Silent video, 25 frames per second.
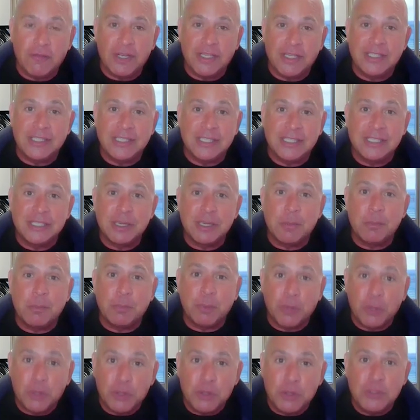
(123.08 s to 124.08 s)
of us is they're
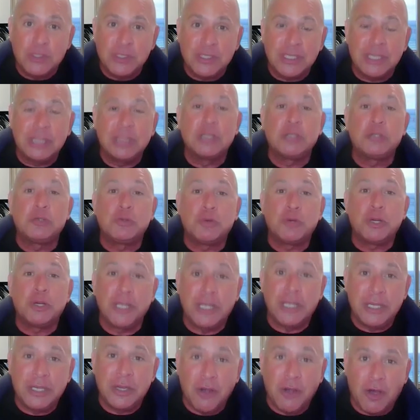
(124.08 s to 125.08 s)
producing the $1
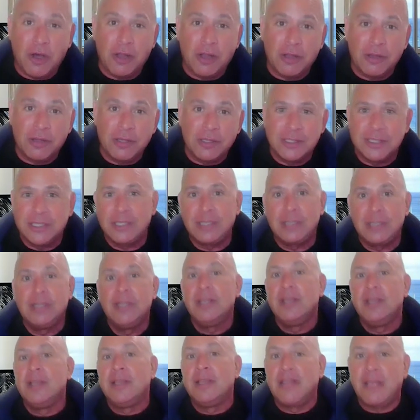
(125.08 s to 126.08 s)
trillion, and
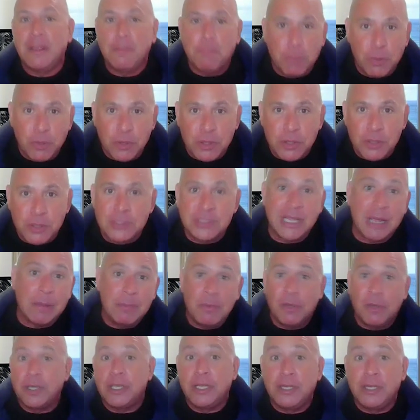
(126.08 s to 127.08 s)
they produce that
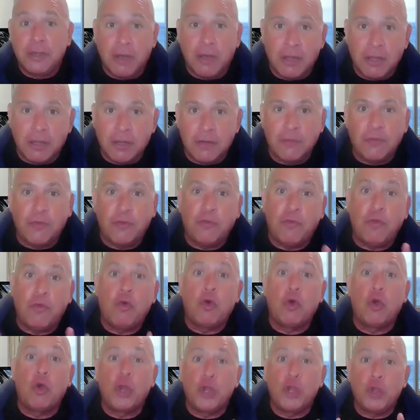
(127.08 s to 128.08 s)
$1 million
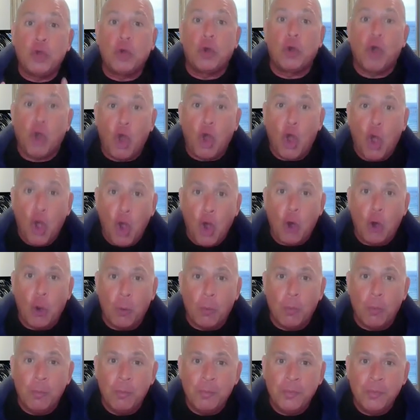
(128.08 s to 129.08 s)
for your
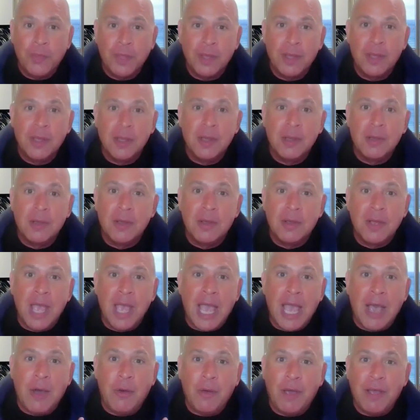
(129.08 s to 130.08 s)
home.
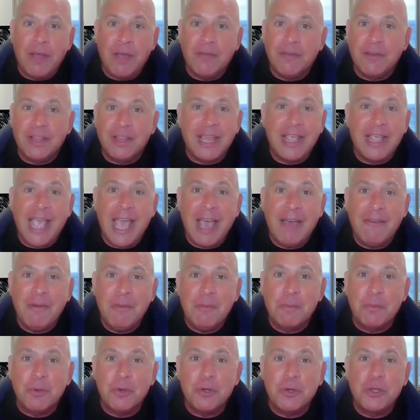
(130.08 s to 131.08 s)
However, they
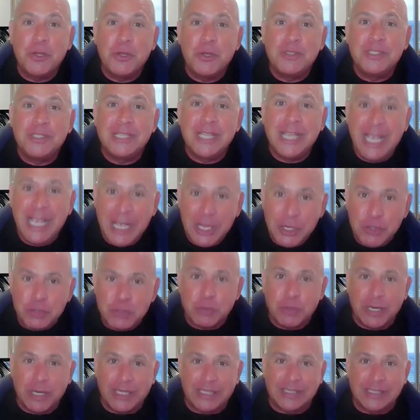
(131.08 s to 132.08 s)
haven't produced the
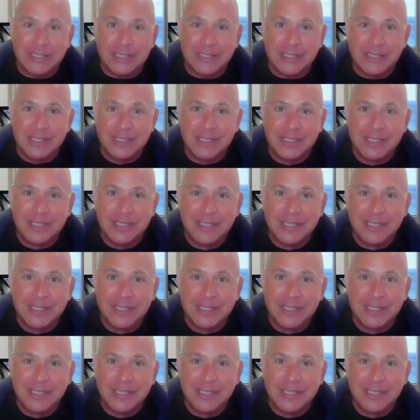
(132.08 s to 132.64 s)
interest.